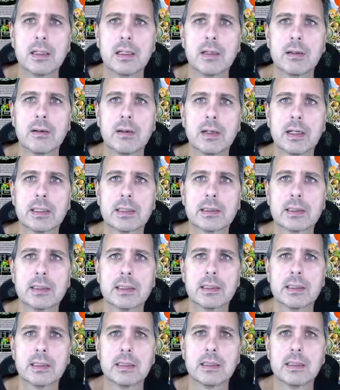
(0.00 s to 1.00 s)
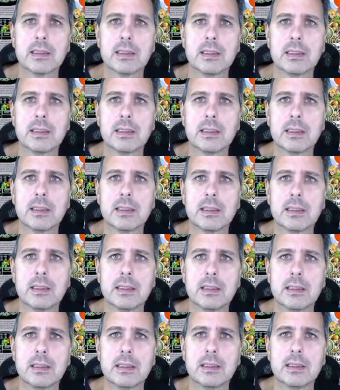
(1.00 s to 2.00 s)
All right.
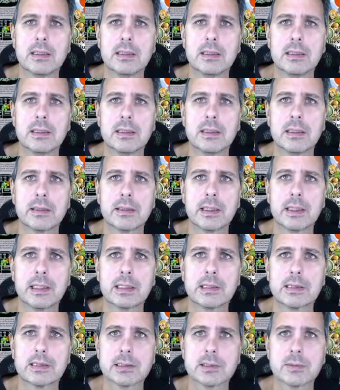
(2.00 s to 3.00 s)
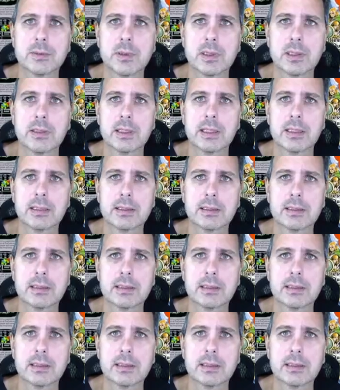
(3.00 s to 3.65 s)
I think it's this way, right?